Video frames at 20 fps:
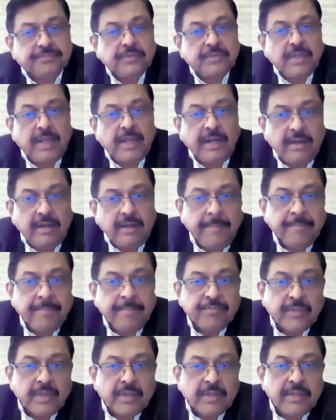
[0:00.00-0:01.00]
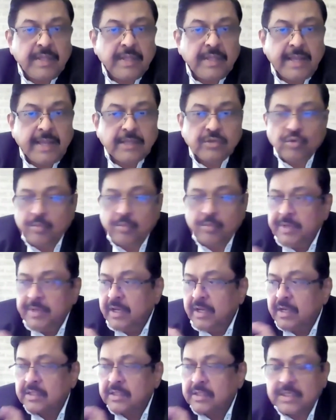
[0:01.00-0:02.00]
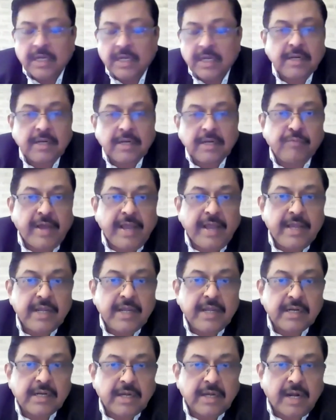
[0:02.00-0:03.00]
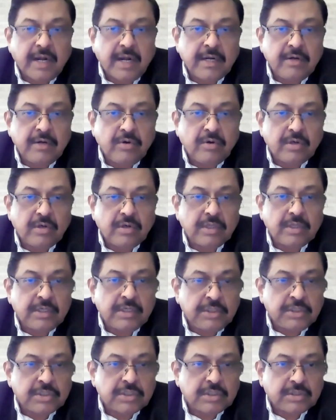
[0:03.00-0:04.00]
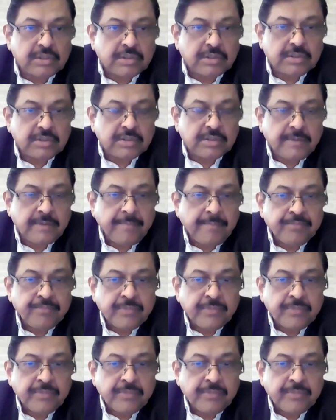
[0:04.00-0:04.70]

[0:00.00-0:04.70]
that there has to be a certain fire retardant or the resistance.